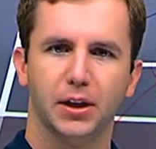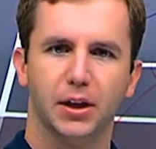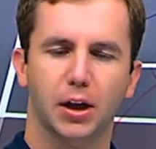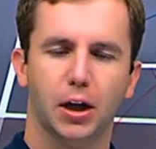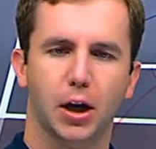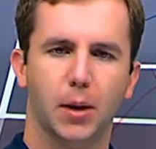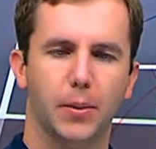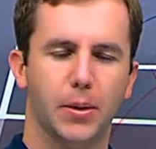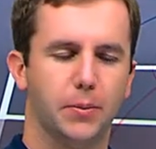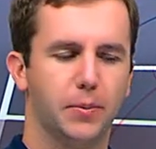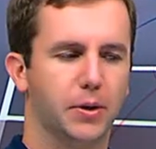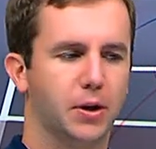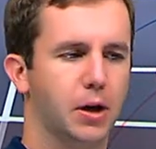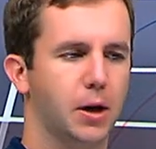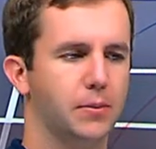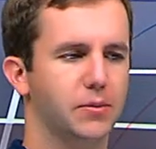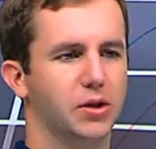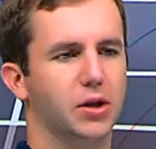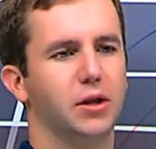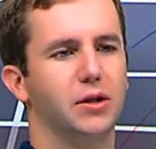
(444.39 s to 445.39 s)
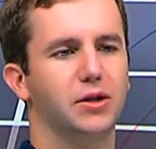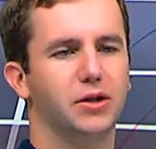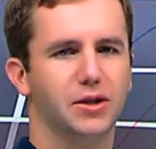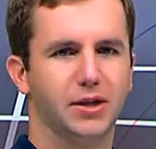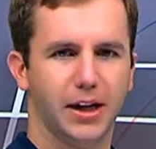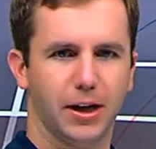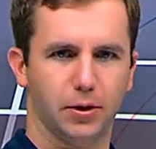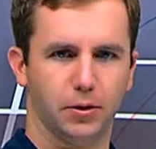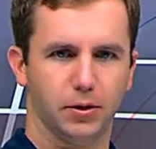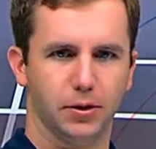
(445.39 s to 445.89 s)
and becomes
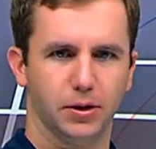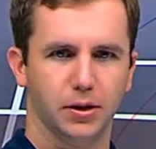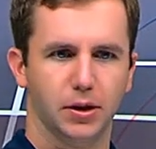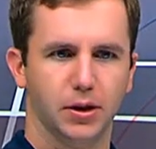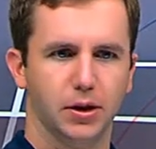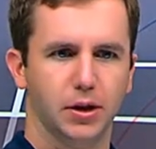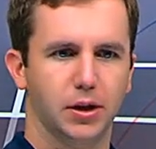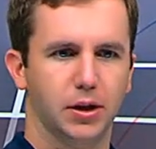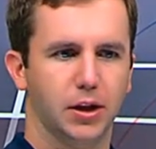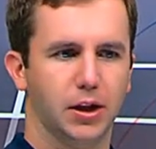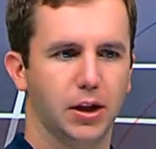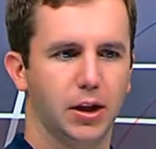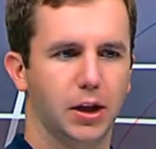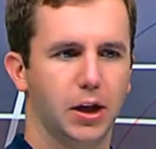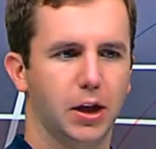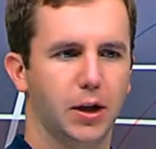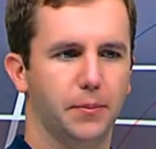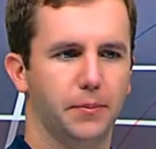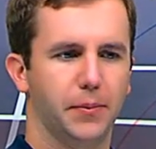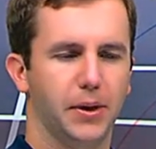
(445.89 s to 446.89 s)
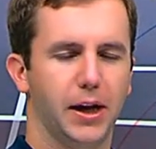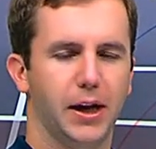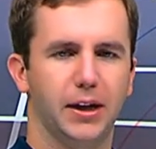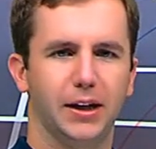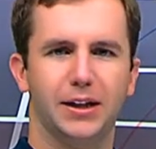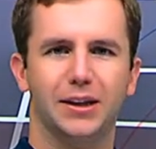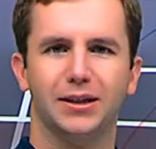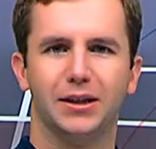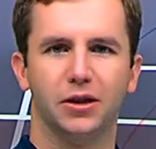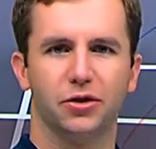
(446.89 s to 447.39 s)
unsettled
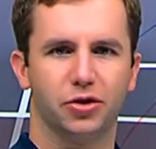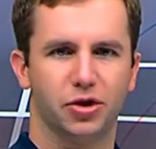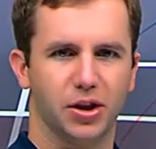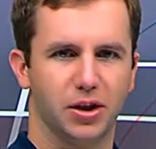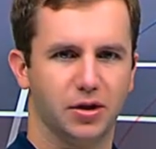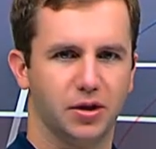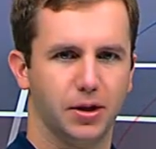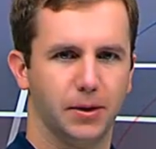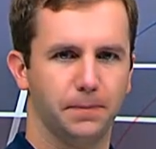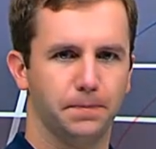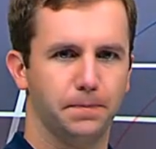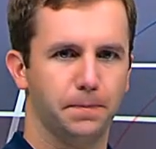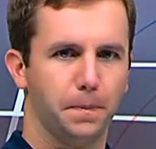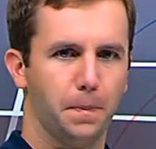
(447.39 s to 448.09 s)
and inconsistent.